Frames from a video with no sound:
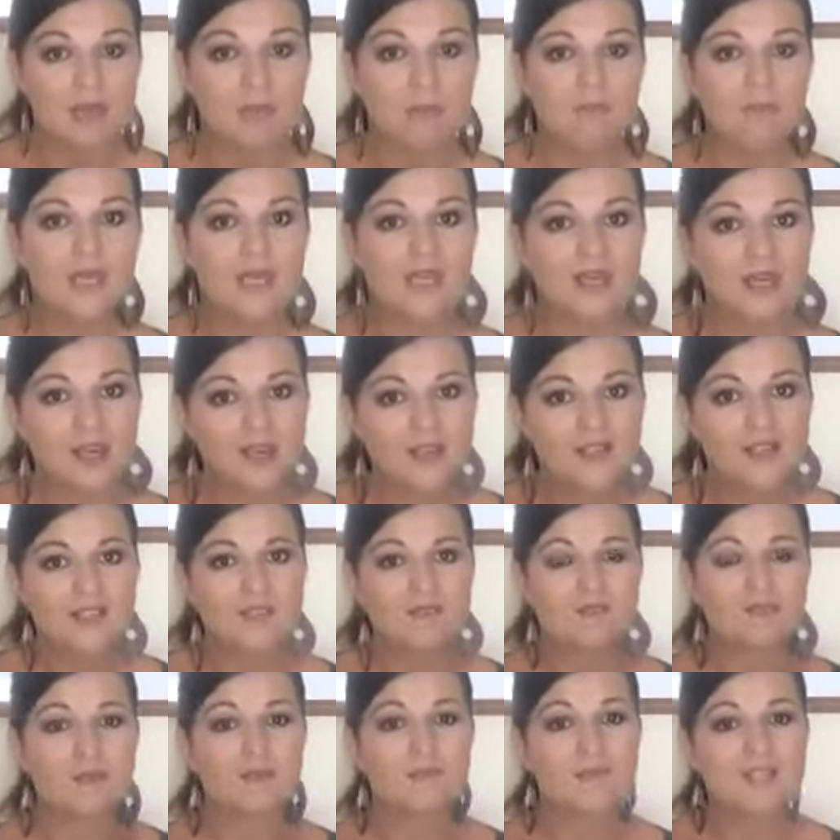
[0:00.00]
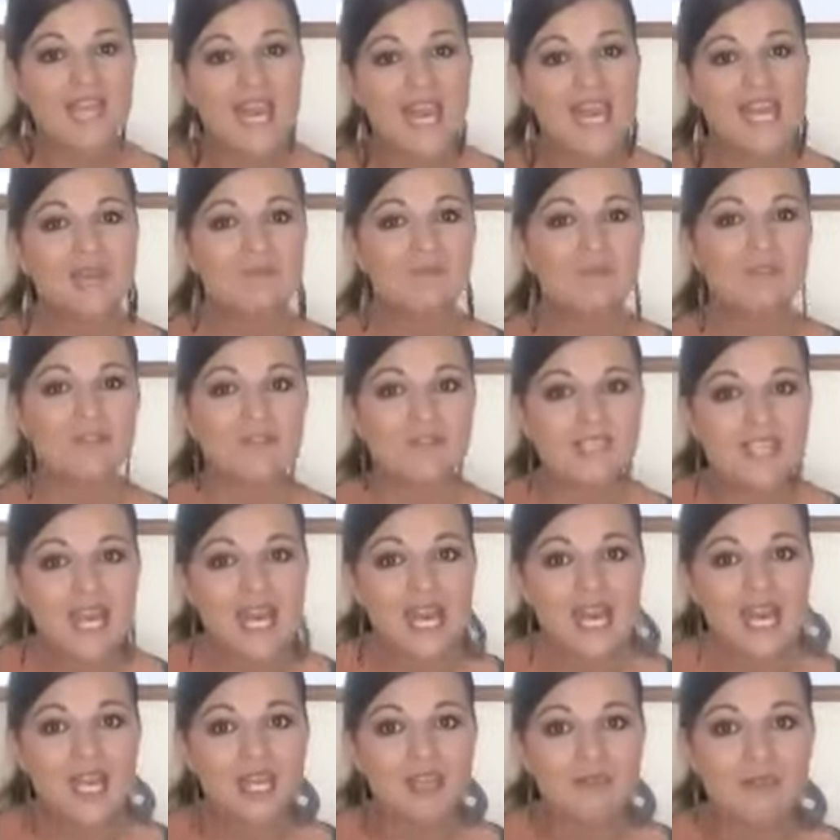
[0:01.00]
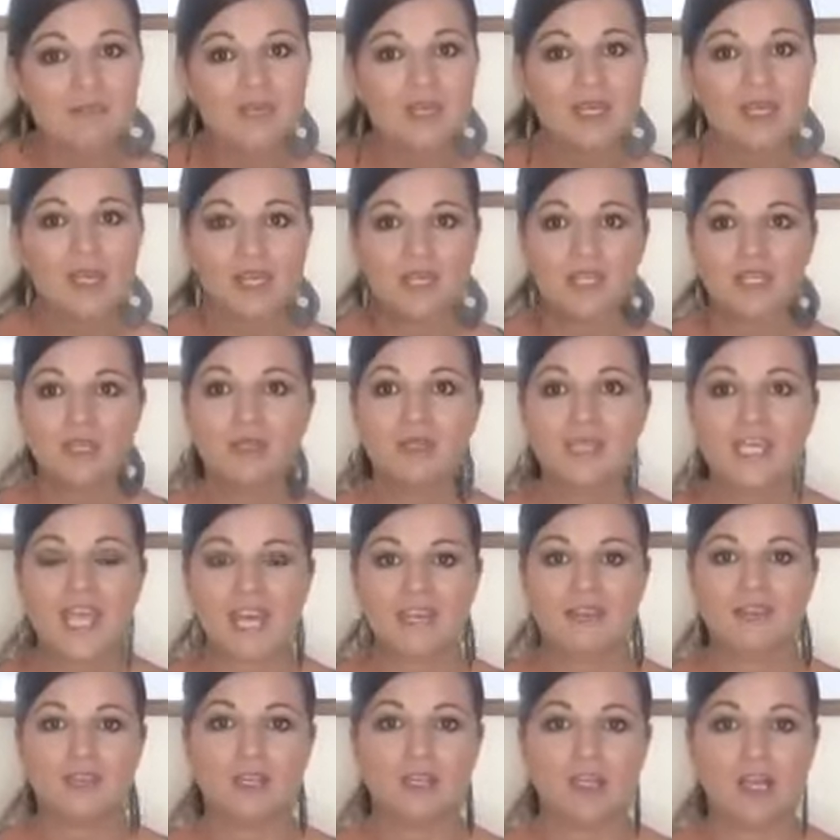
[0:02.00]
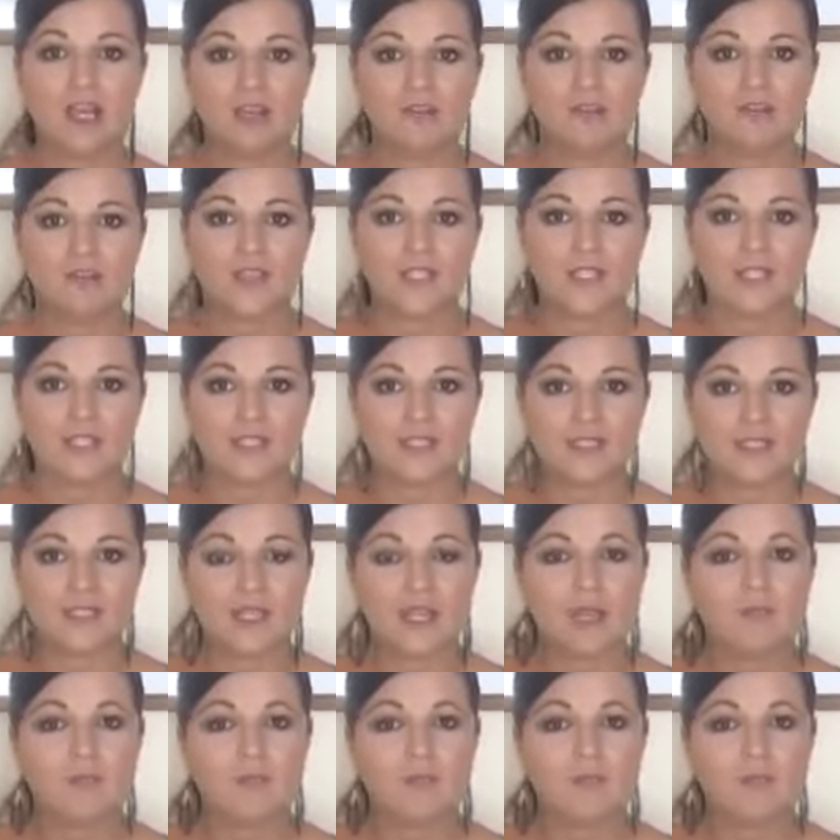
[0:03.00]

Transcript: because from time to time you get the confidence.